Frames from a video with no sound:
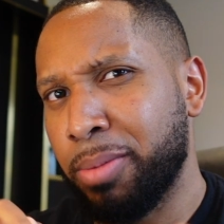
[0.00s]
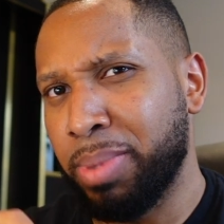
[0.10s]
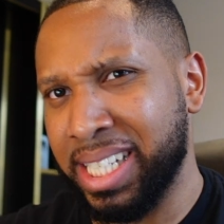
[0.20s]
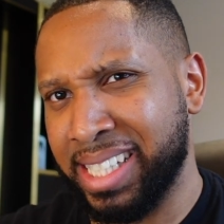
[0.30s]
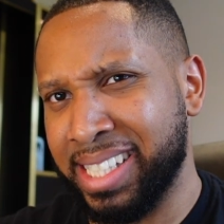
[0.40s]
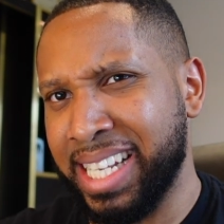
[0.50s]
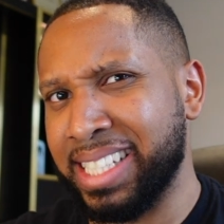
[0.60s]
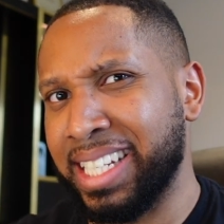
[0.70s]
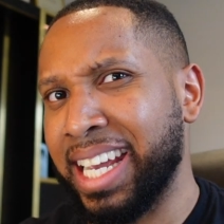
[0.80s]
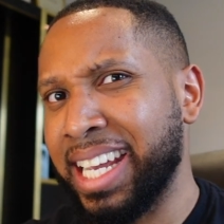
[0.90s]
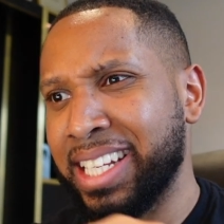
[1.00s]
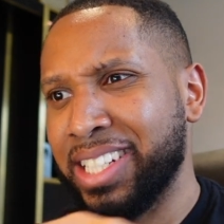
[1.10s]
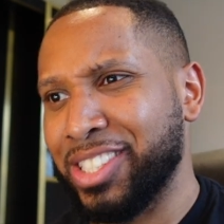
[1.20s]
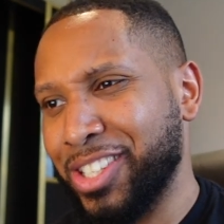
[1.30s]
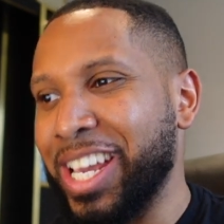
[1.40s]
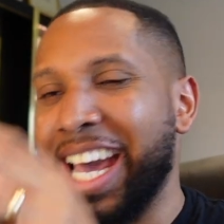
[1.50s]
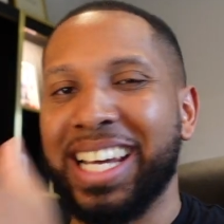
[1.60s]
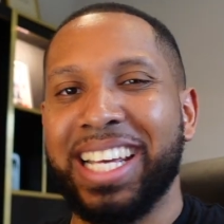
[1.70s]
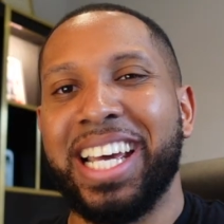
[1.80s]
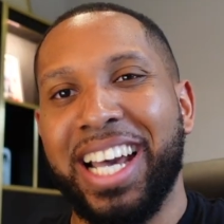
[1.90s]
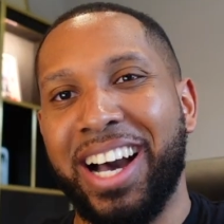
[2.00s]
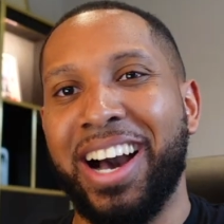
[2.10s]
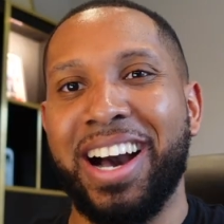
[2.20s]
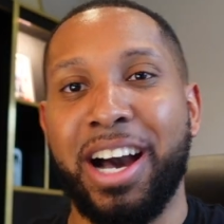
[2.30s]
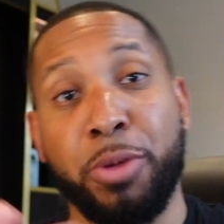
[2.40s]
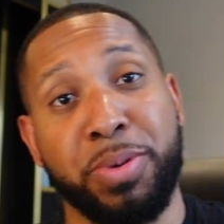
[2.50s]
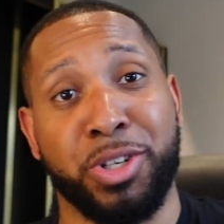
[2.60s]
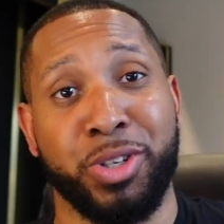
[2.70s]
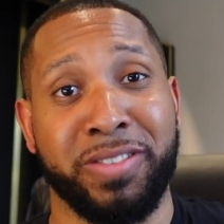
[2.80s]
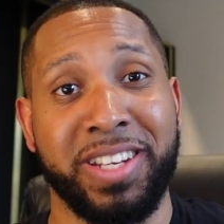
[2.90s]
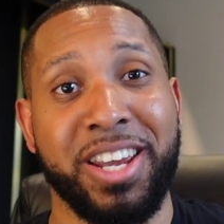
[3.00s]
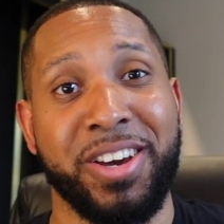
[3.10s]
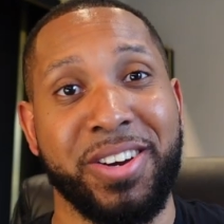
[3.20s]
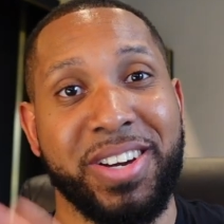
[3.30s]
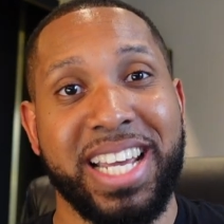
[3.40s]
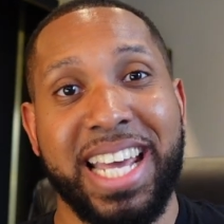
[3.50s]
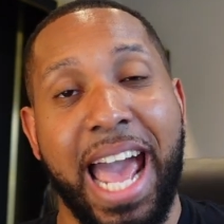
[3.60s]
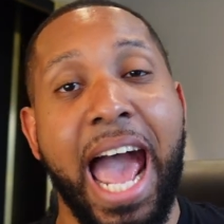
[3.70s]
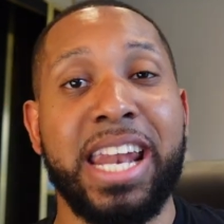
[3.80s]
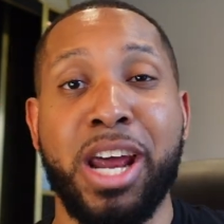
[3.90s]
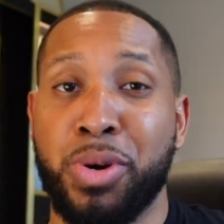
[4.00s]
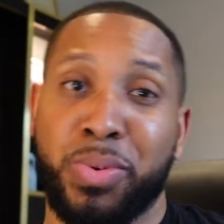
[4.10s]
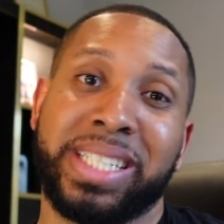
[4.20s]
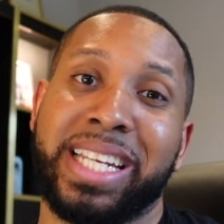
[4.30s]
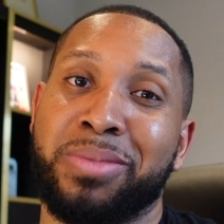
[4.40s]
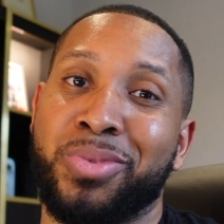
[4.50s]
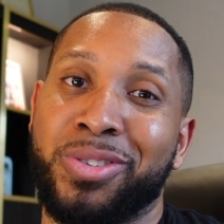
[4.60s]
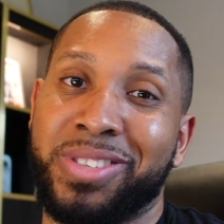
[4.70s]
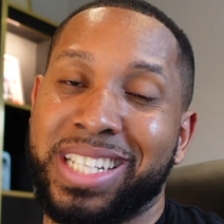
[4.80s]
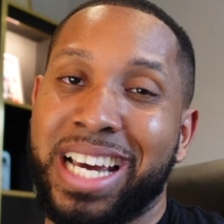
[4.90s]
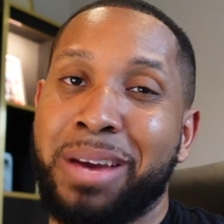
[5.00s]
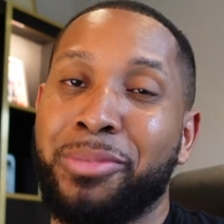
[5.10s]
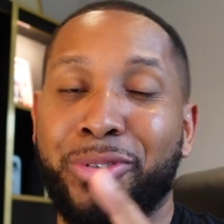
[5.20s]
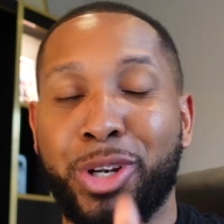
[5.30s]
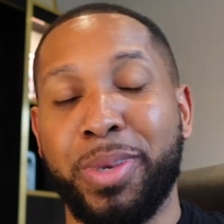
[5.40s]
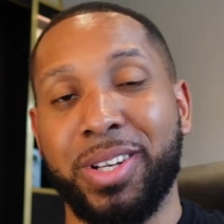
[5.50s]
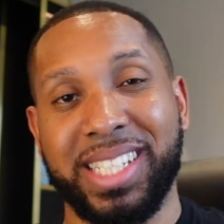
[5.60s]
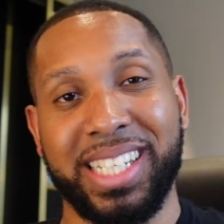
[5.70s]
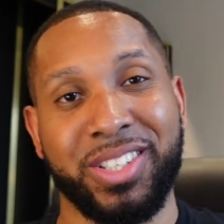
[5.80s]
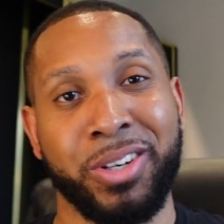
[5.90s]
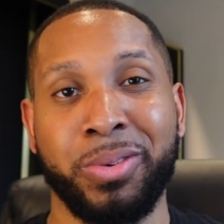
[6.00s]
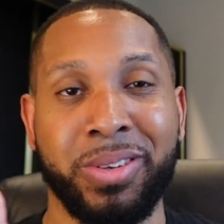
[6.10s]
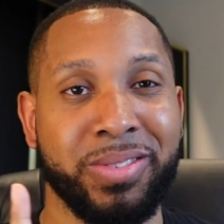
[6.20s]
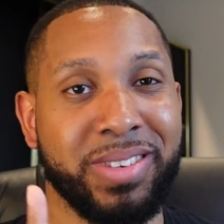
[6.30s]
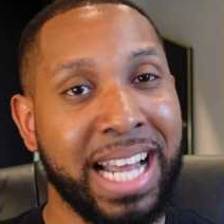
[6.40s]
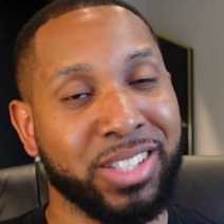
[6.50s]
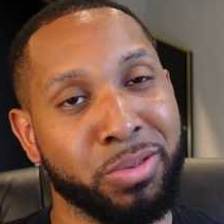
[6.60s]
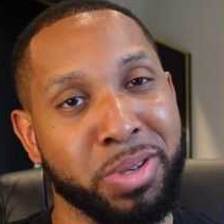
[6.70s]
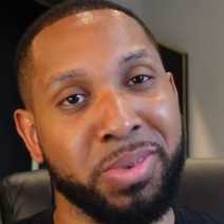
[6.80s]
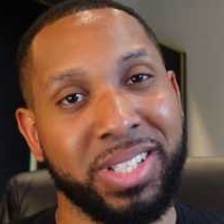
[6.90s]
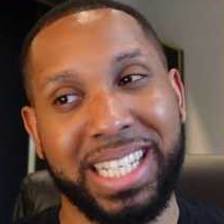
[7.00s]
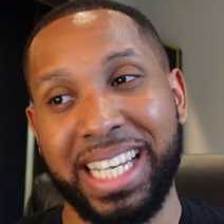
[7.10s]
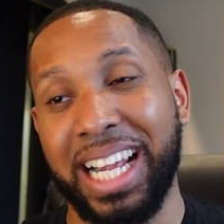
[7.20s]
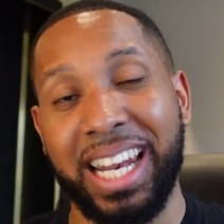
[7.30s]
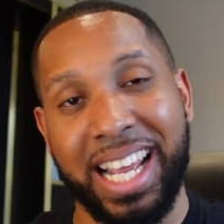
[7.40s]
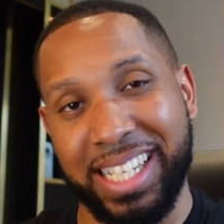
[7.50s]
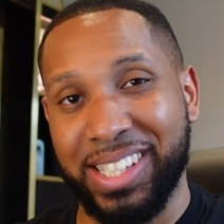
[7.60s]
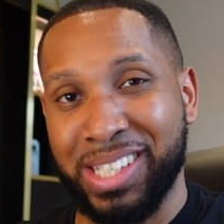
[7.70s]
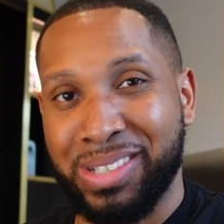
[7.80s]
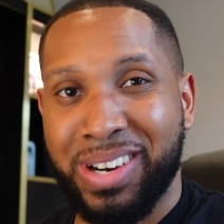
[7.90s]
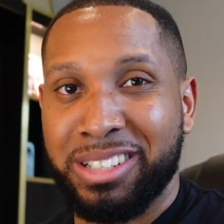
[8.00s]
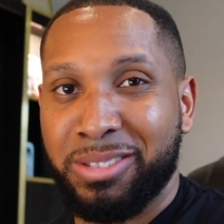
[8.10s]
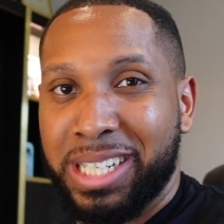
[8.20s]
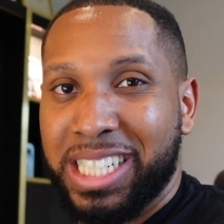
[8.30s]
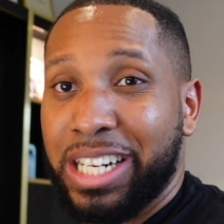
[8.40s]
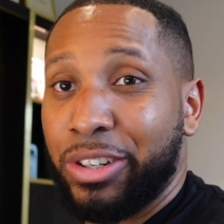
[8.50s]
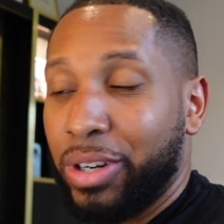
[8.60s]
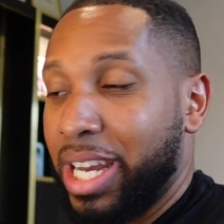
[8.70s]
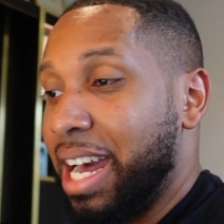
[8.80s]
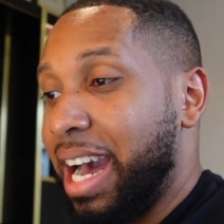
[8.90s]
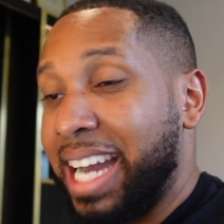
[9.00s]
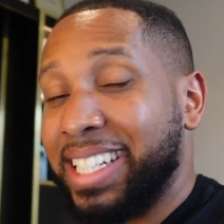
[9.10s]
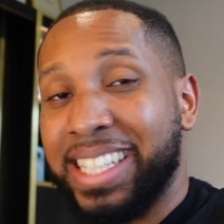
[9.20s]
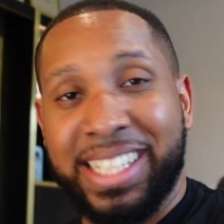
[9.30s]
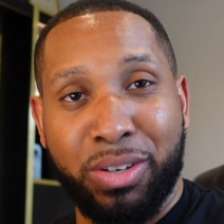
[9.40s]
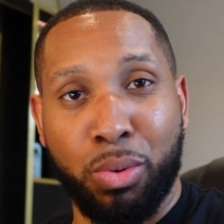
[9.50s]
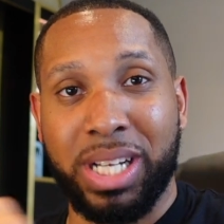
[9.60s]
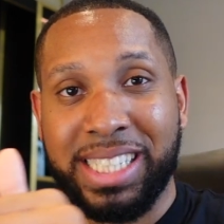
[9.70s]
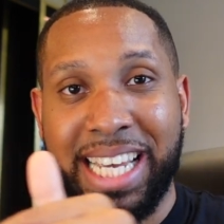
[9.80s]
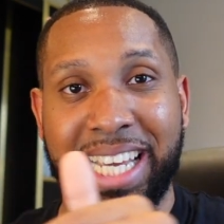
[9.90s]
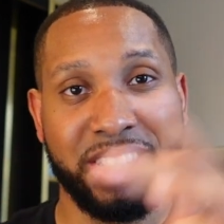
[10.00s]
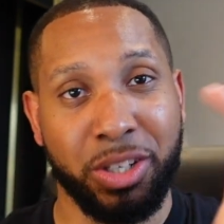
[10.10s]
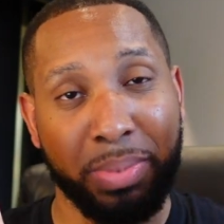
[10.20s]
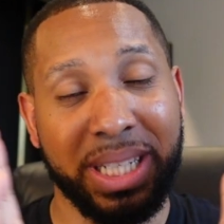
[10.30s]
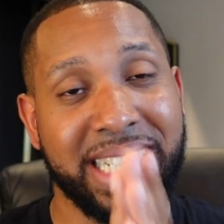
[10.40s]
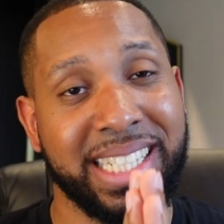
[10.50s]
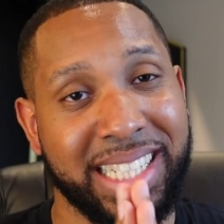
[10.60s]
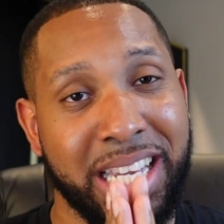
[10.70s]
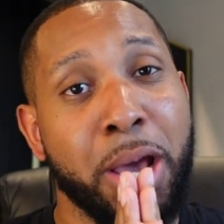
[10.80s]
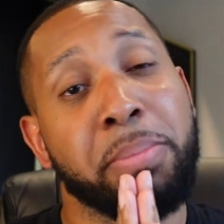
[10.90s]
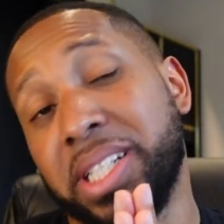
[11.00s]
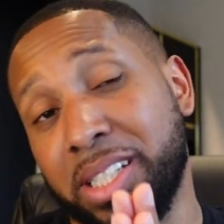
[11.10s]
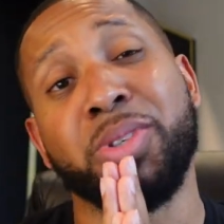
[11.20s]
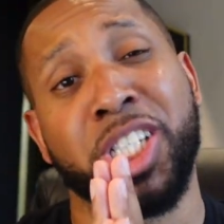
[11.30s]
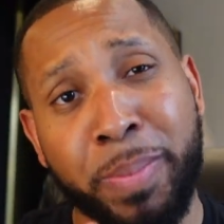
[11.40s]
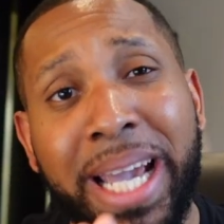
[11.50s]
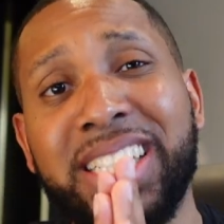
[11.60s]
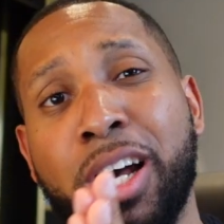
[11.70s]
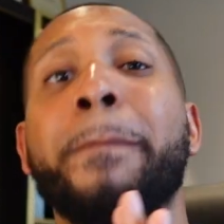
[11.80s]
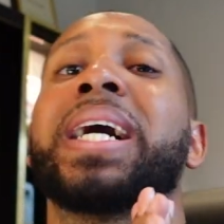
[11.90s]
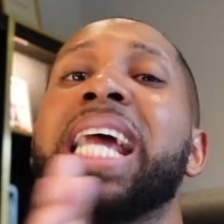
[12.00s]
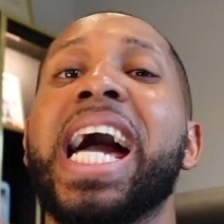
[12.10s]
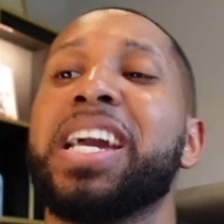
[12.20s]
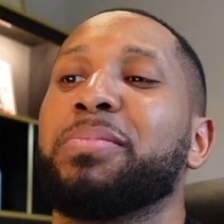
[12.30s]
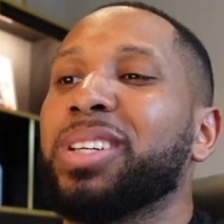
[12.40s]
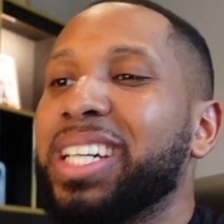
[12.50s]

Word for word: because it's Saturday. So yeah, uh, hope you enjoyed the video and I won't waste any more of your time. Follow me on TikTok with at Tomi Music, like and subscribe to my channel. I did this in one take, so please put some respect on my name.